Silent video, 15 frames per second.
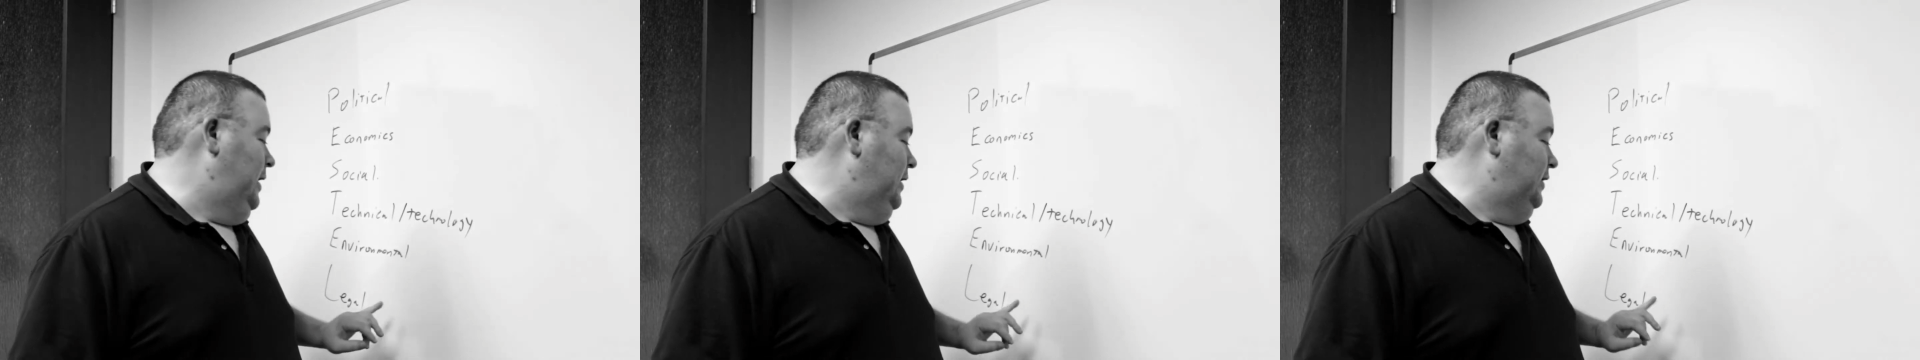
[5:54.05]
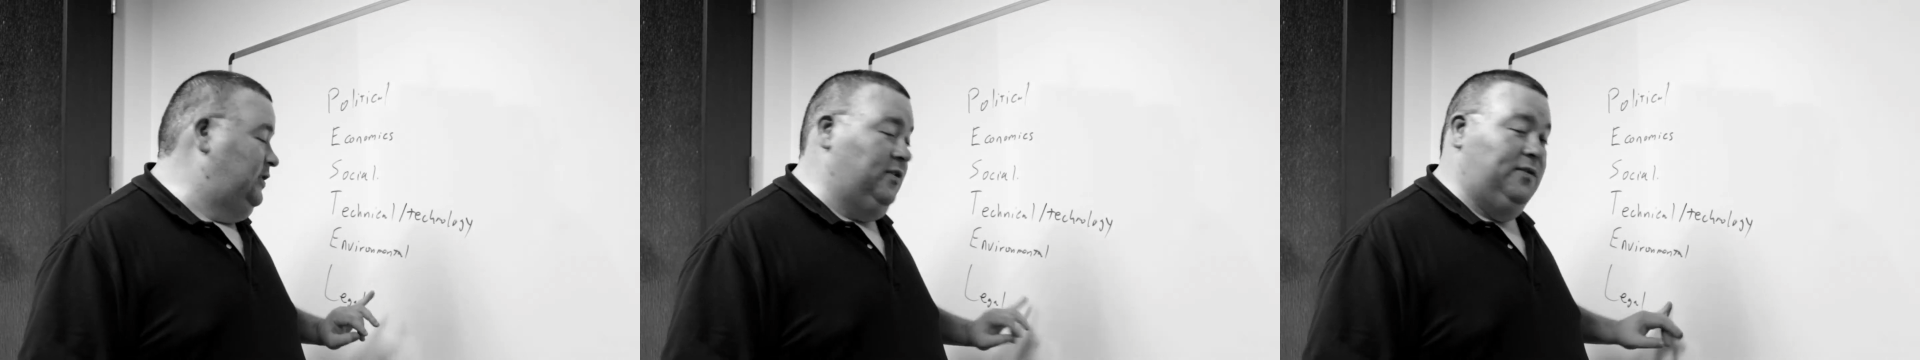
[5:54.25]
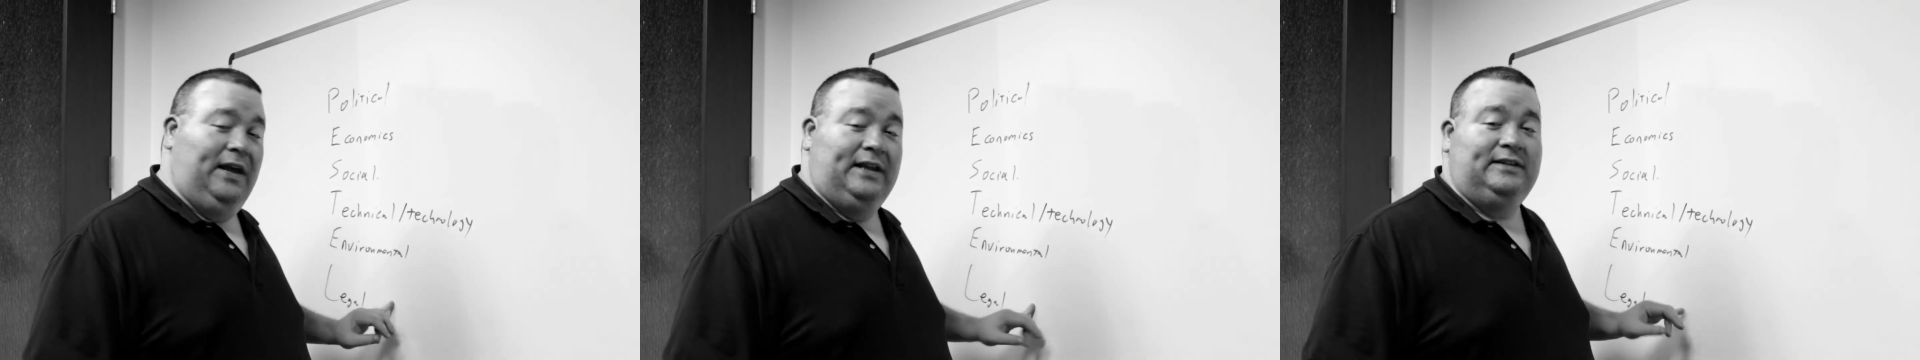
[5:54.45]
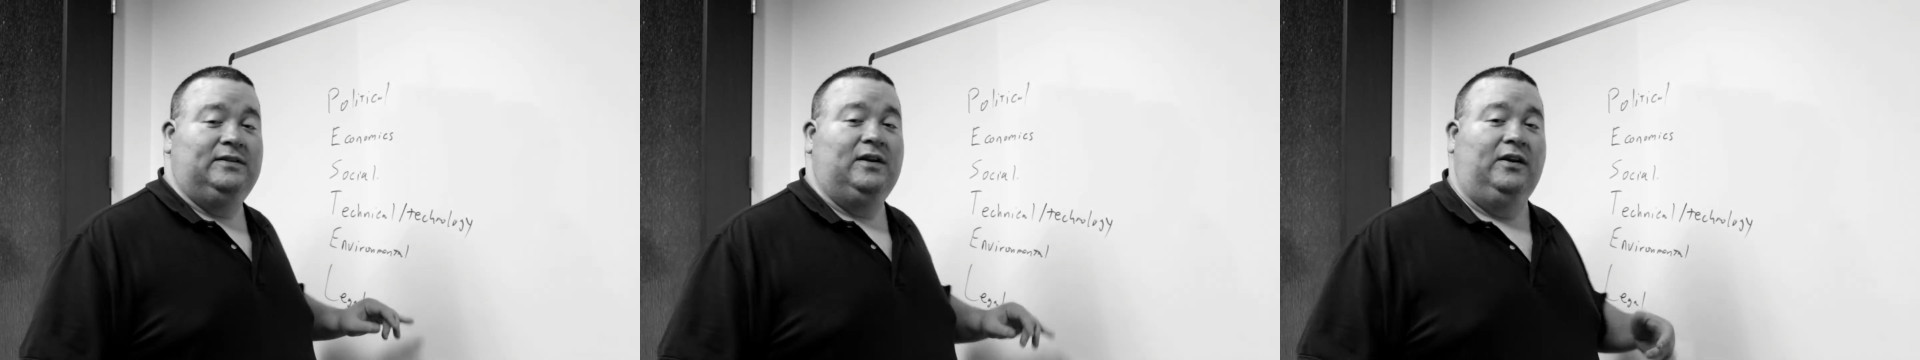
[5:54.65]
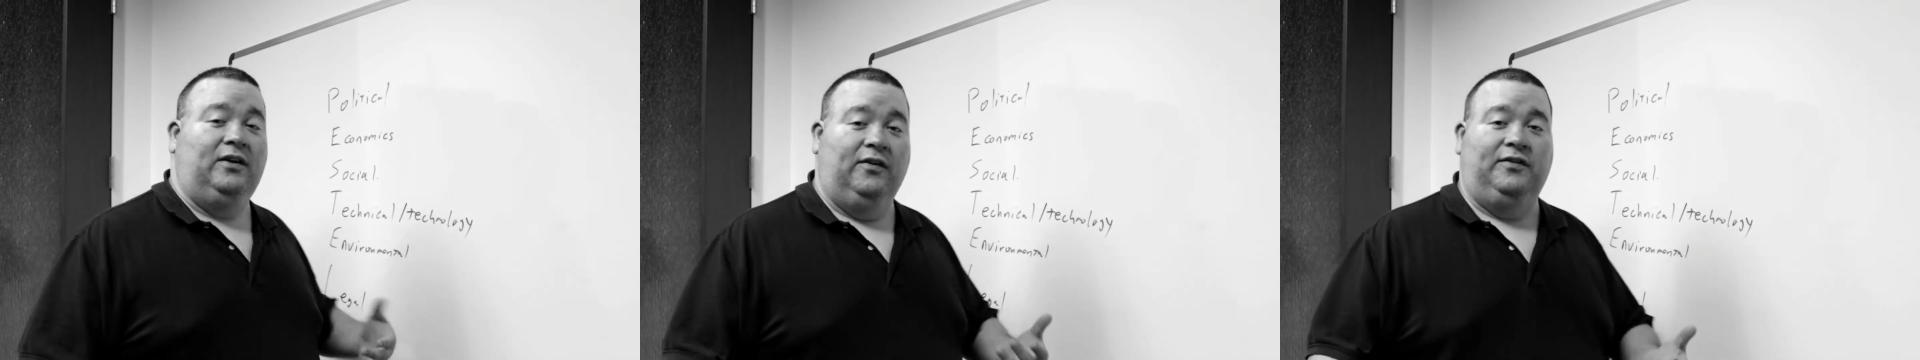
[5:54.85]
So that's
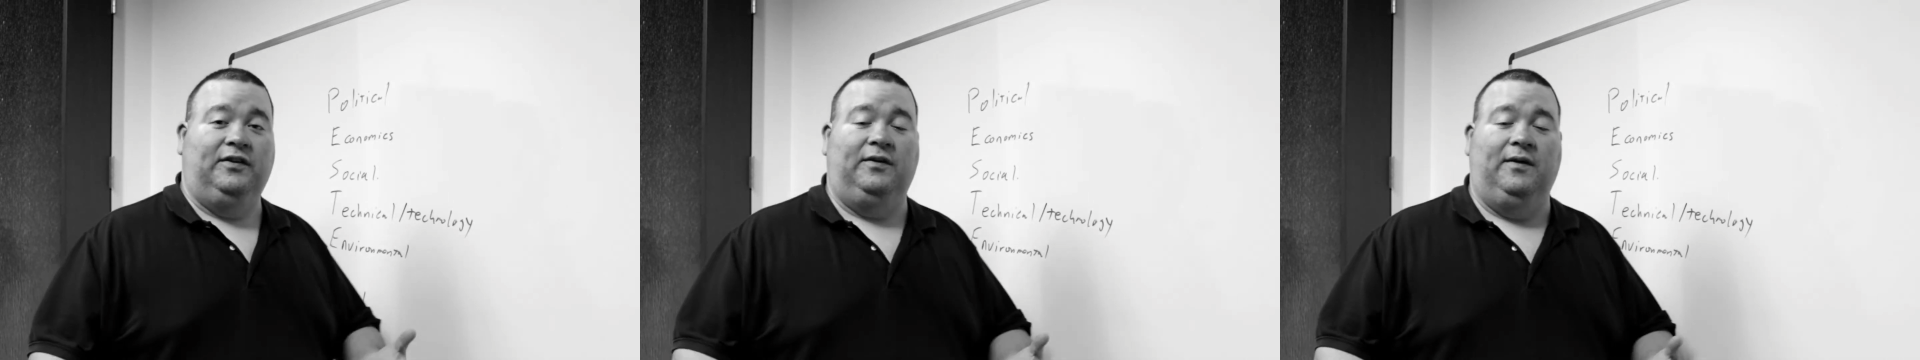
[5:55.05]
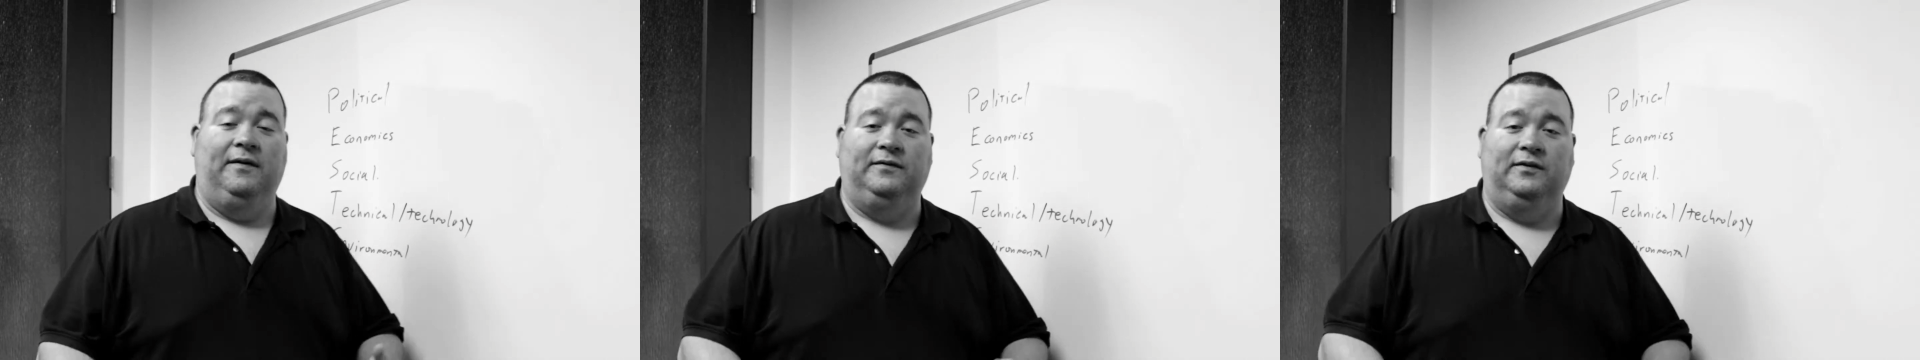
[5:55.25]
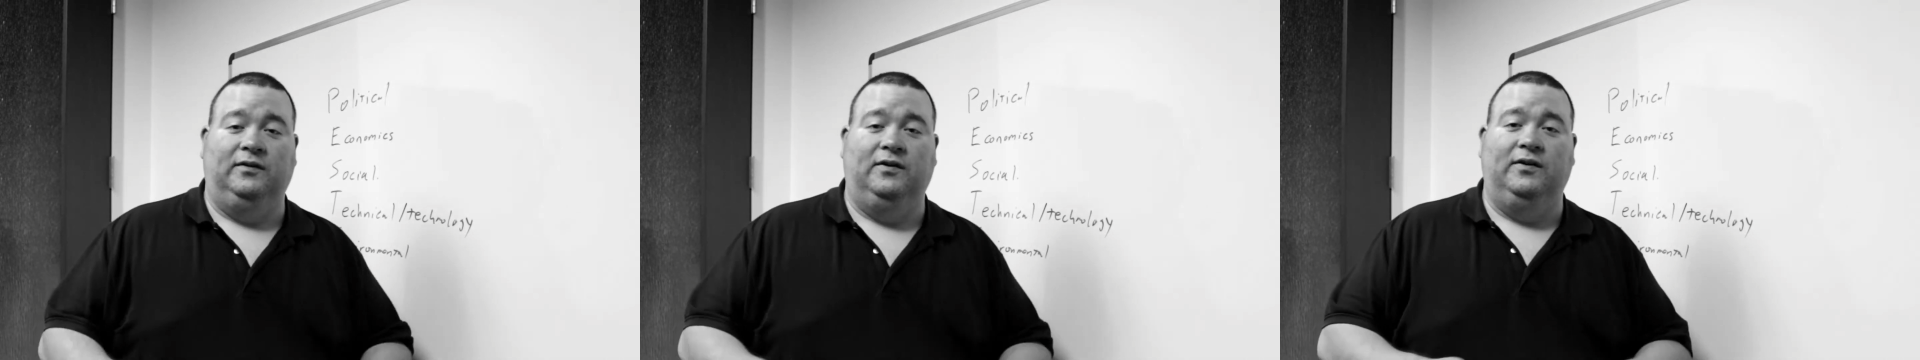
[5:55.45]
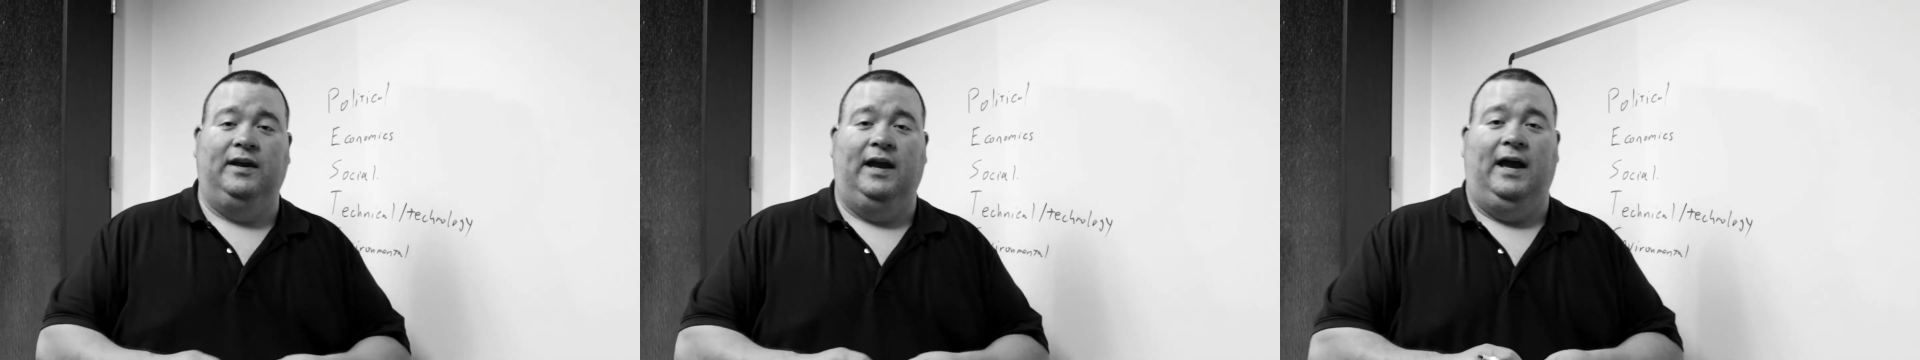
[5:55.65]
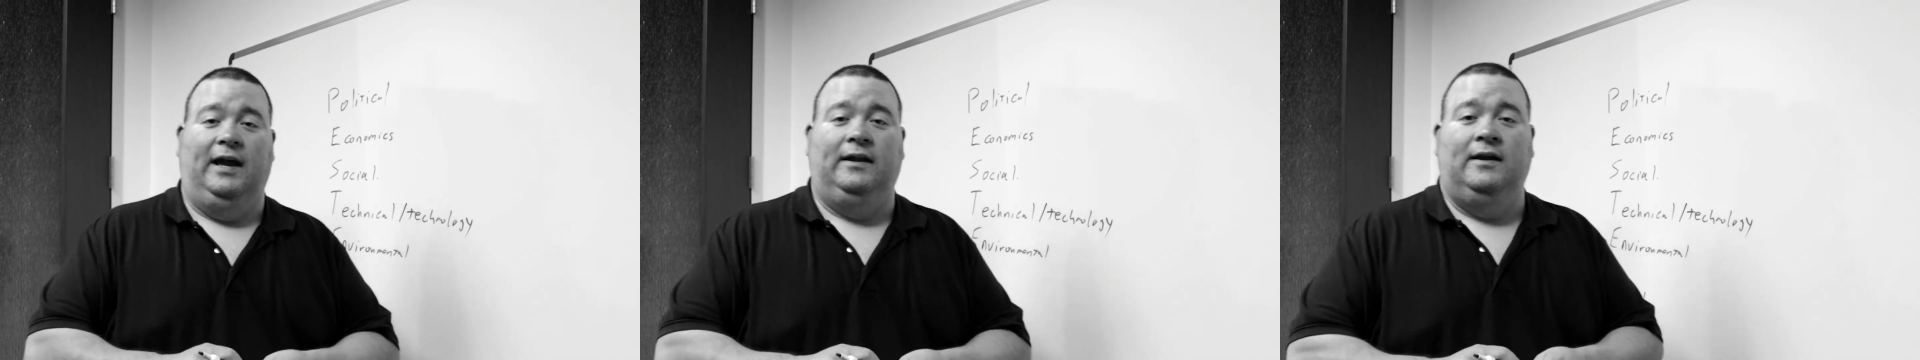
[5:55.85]
another thing you have to look
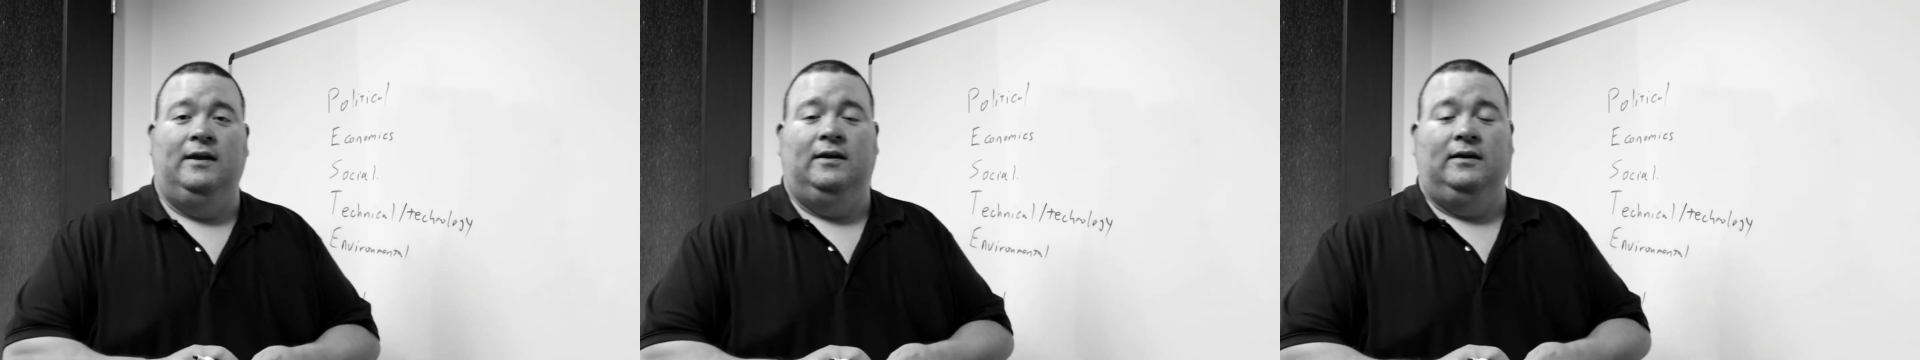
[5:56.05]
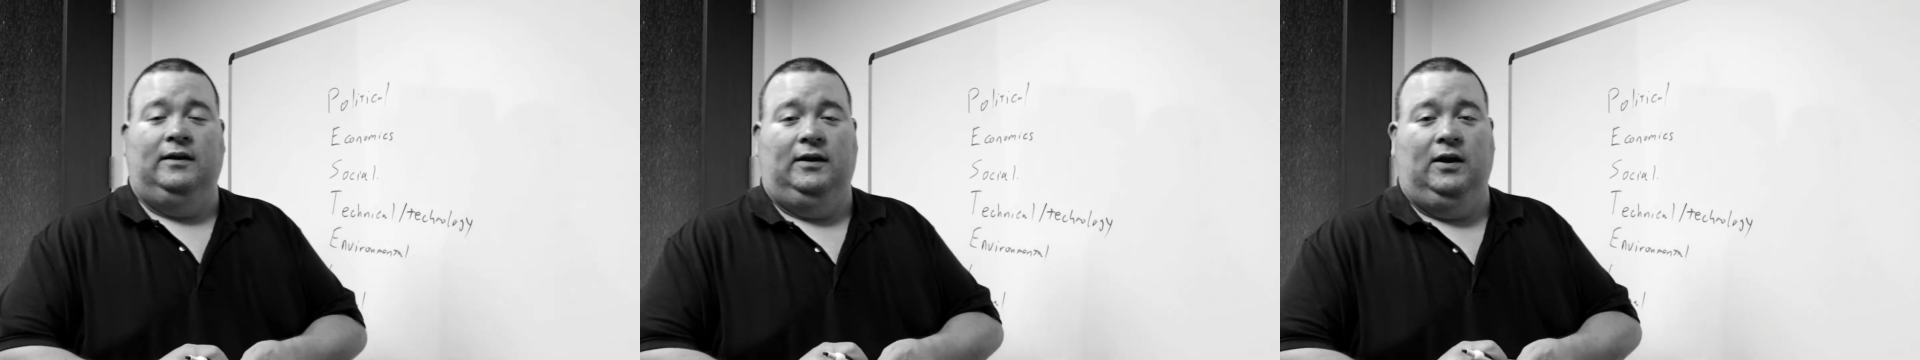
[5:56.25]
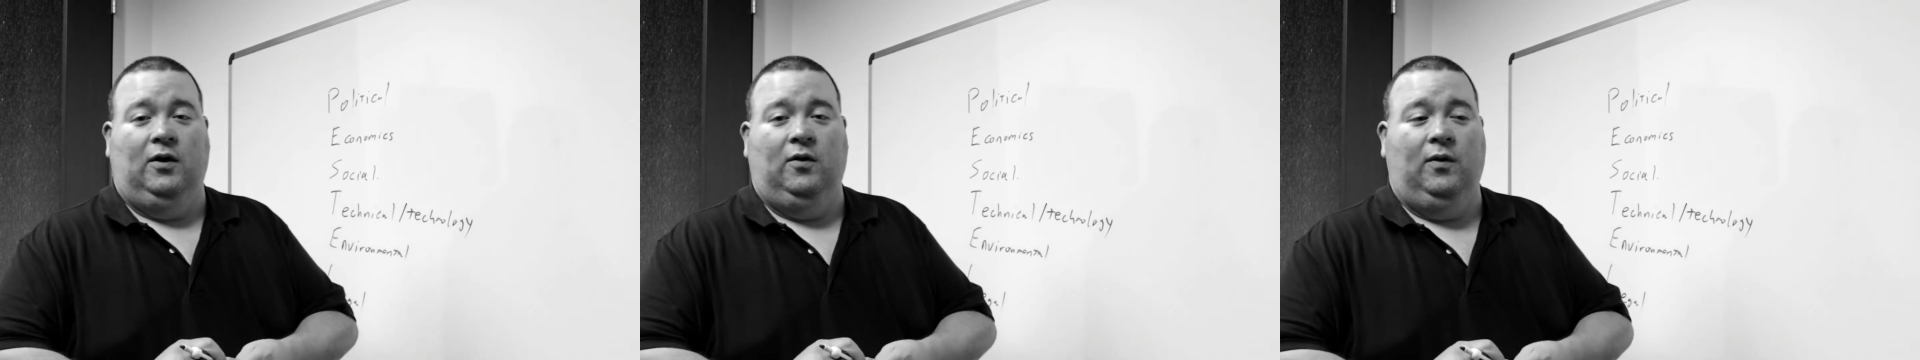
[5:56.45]
at. In